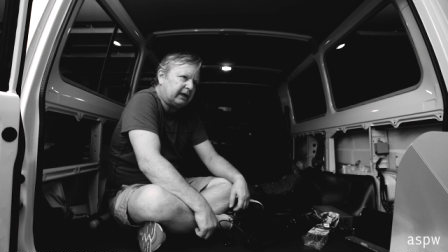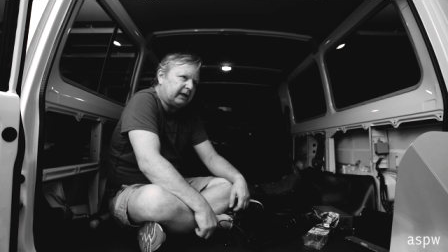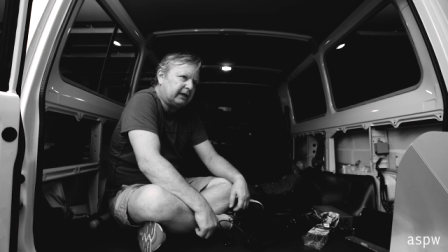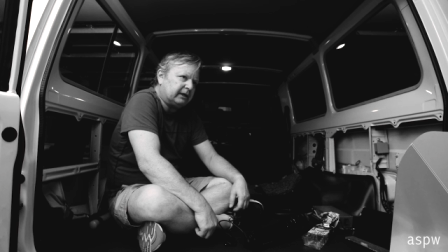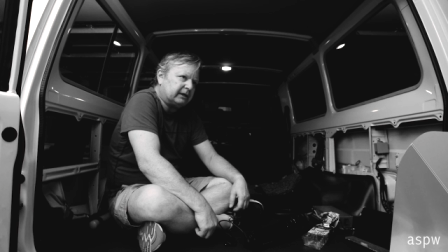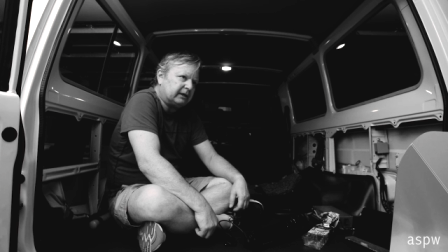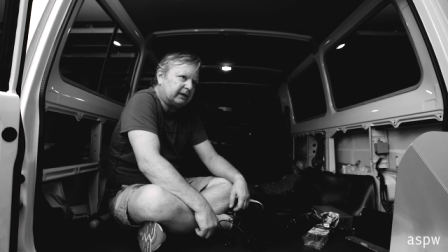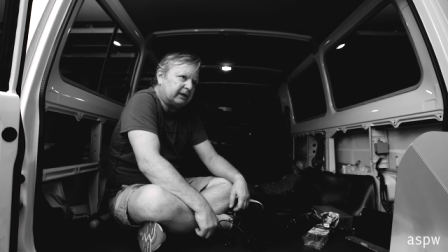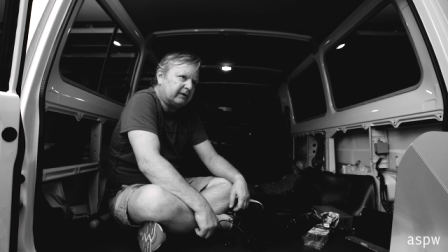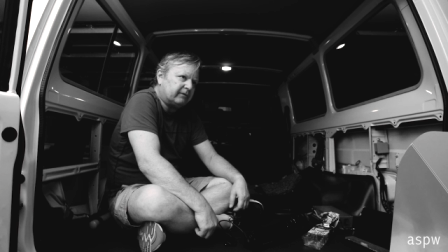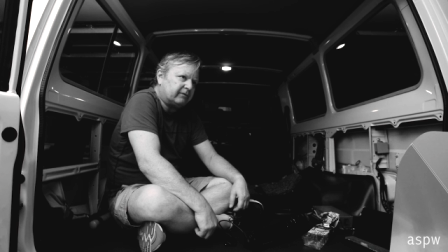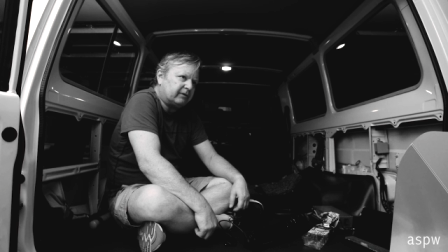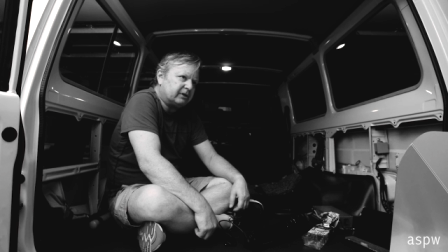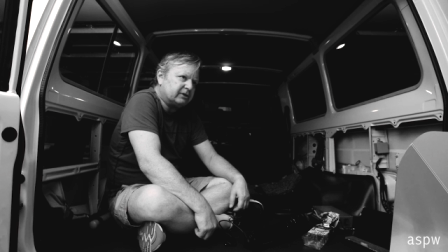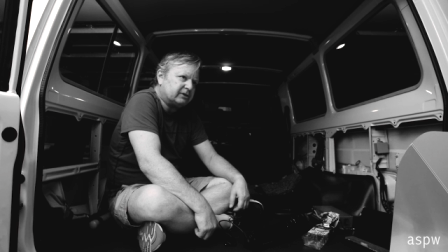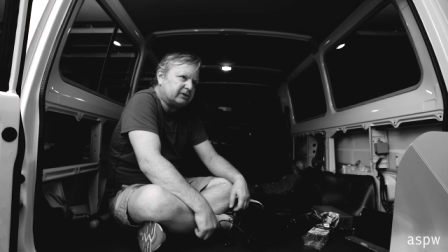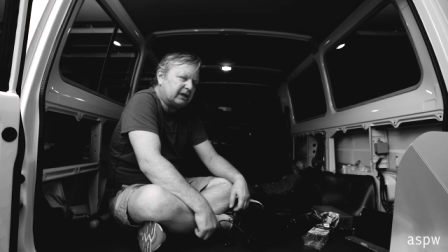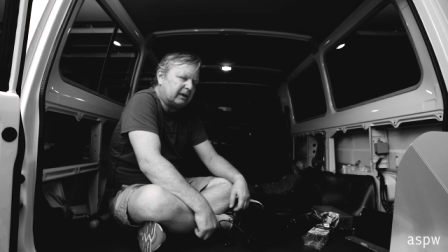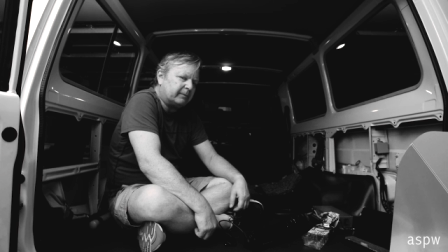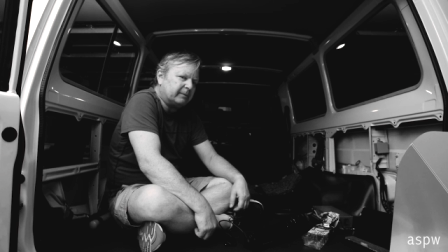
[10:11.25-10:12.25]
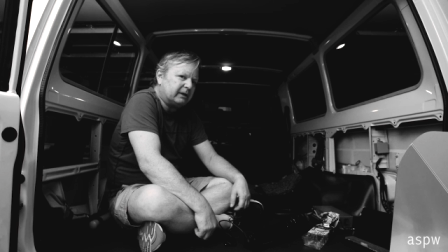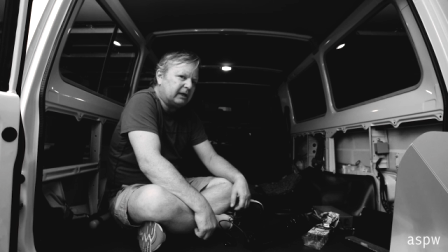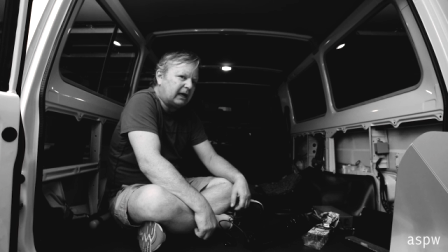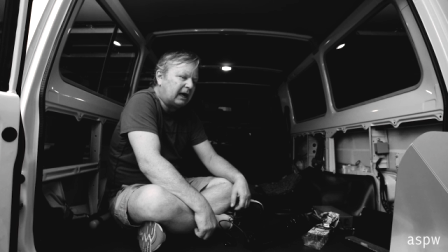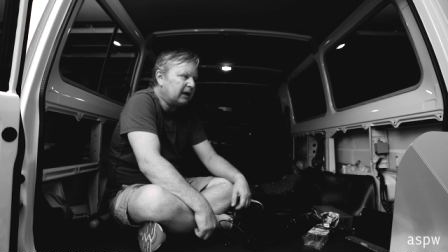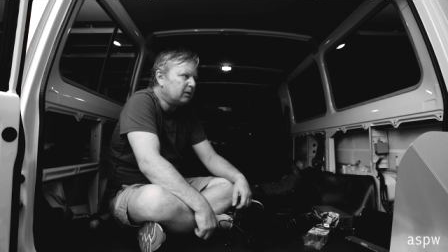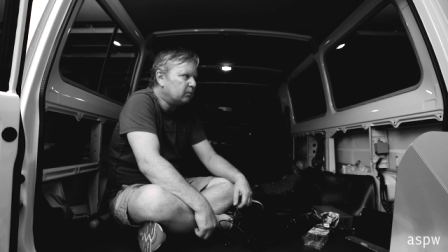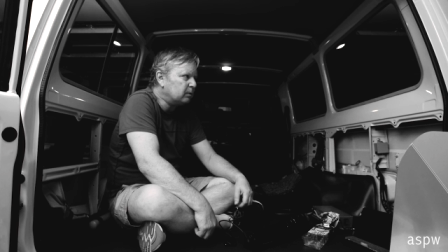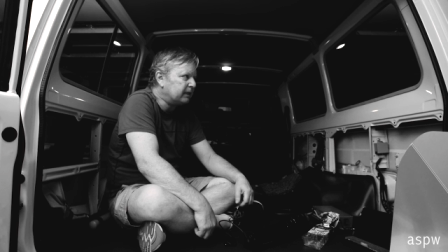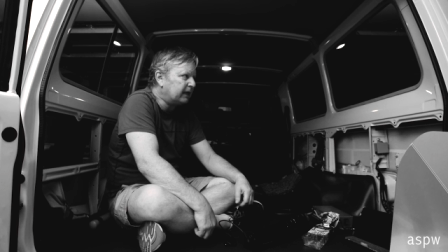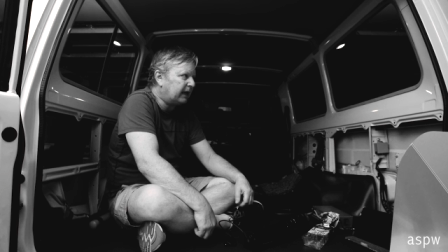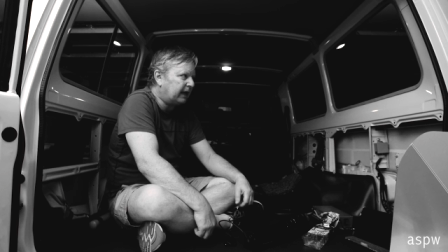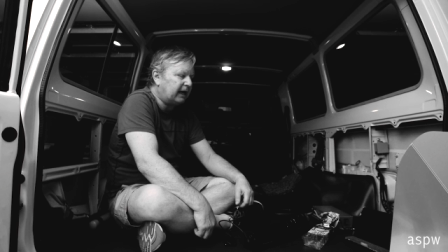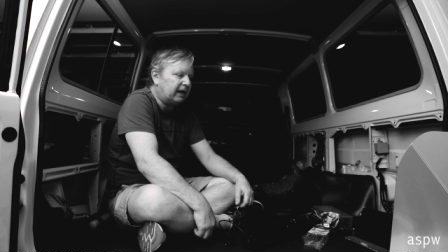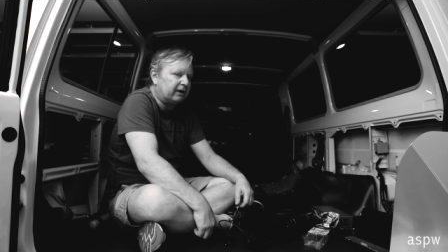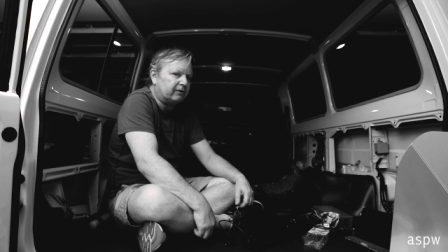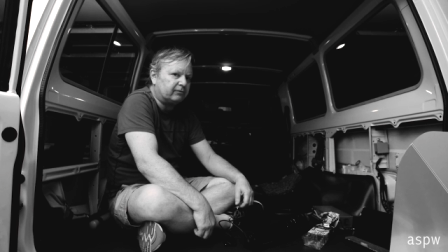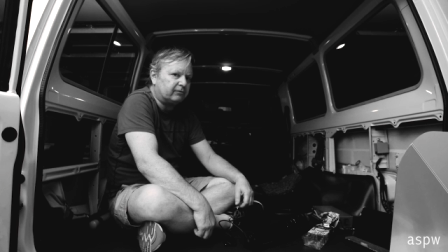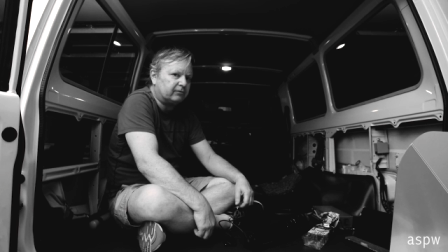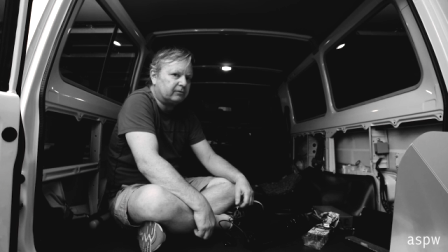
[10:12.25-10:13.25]
and eventually, I mean, I would
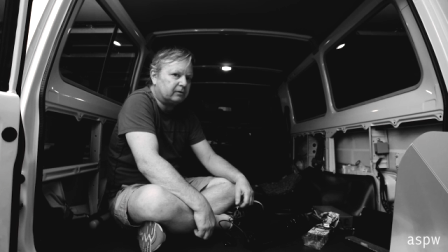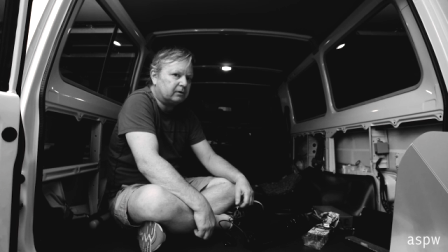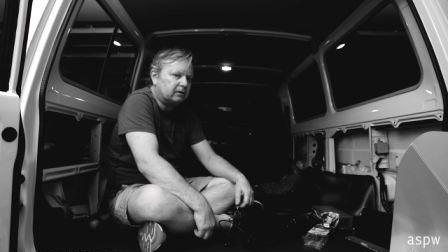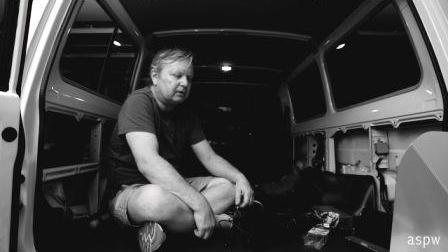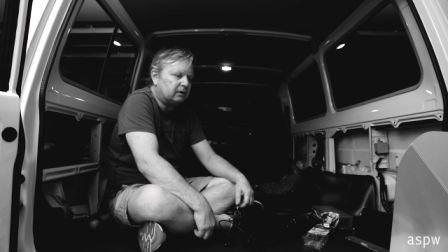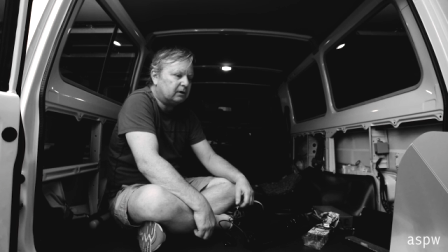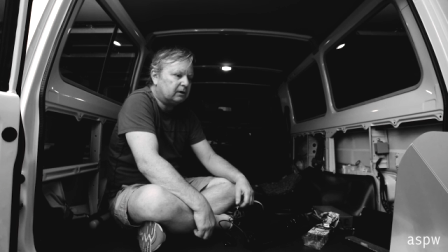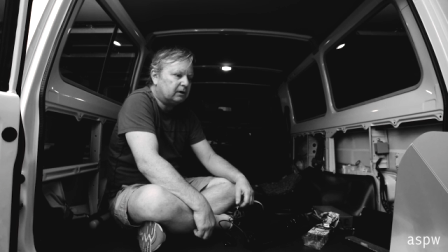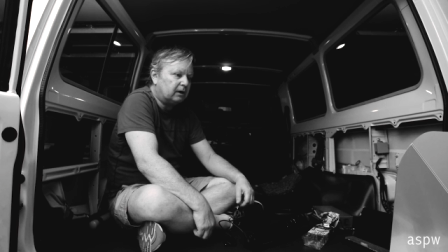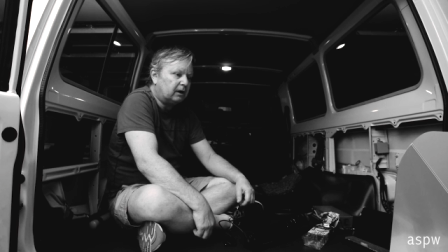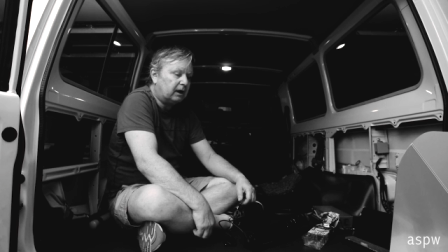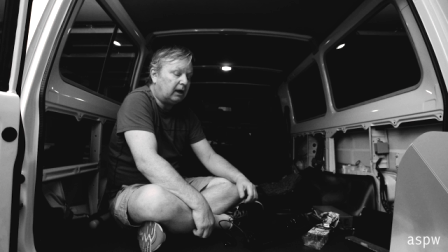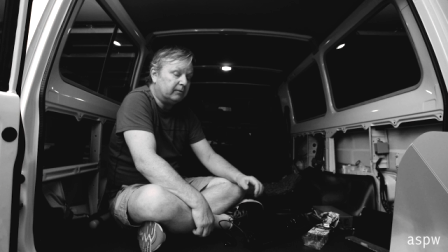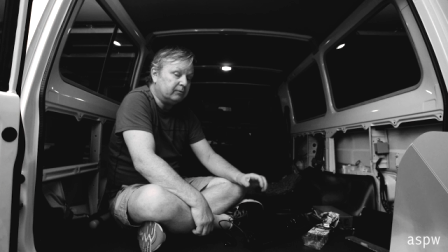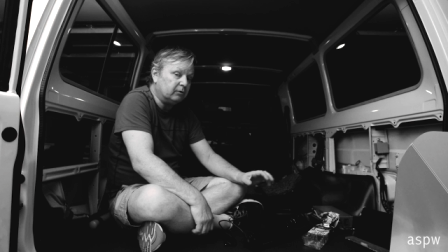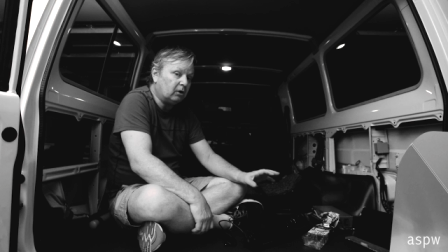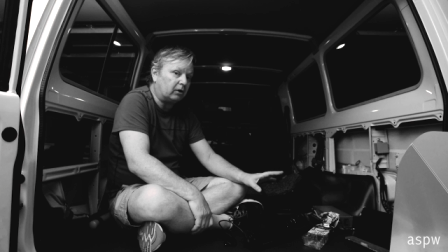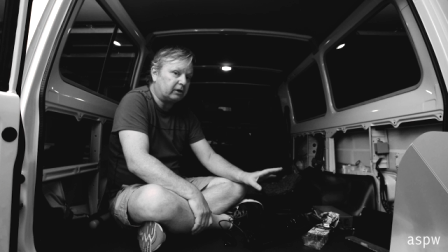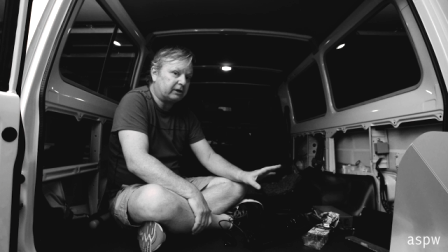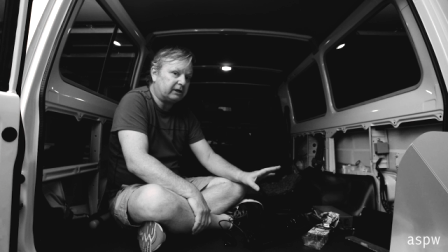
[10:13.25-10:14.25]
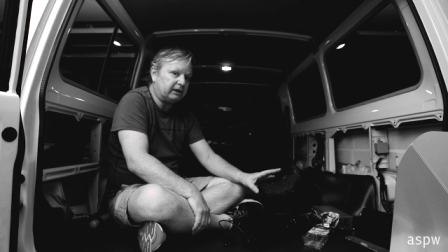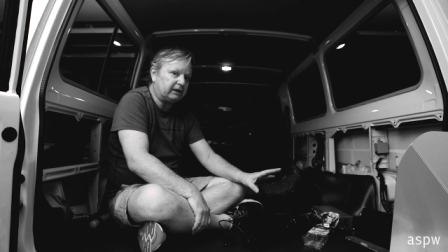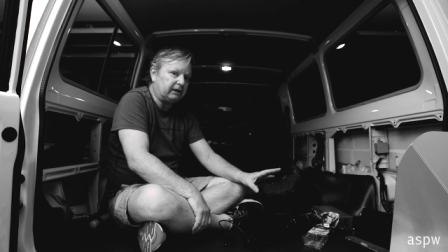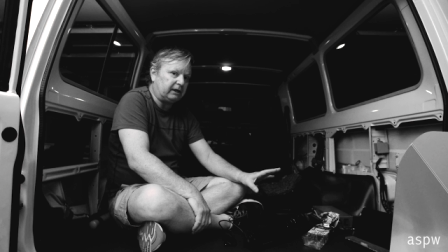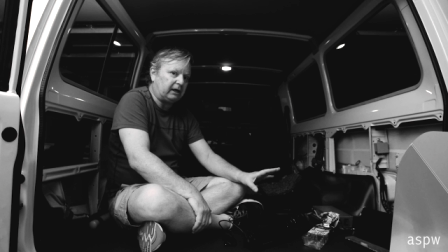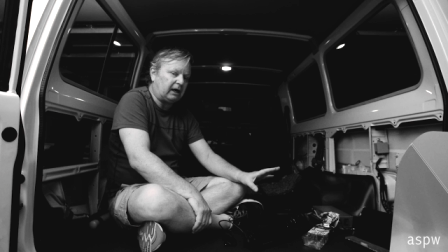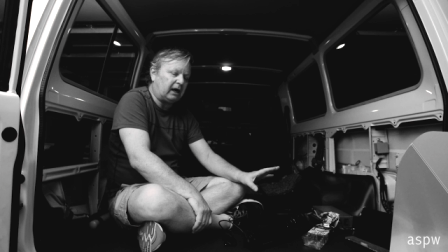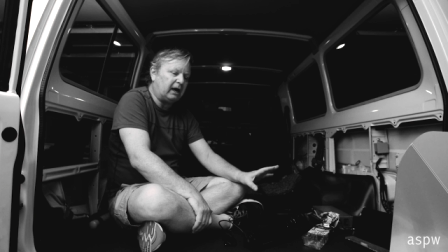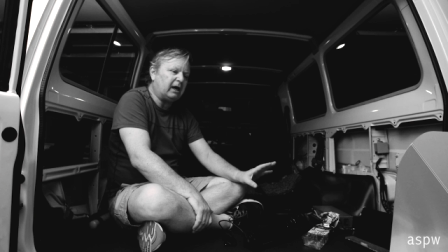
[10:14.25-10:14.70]
have not kidding.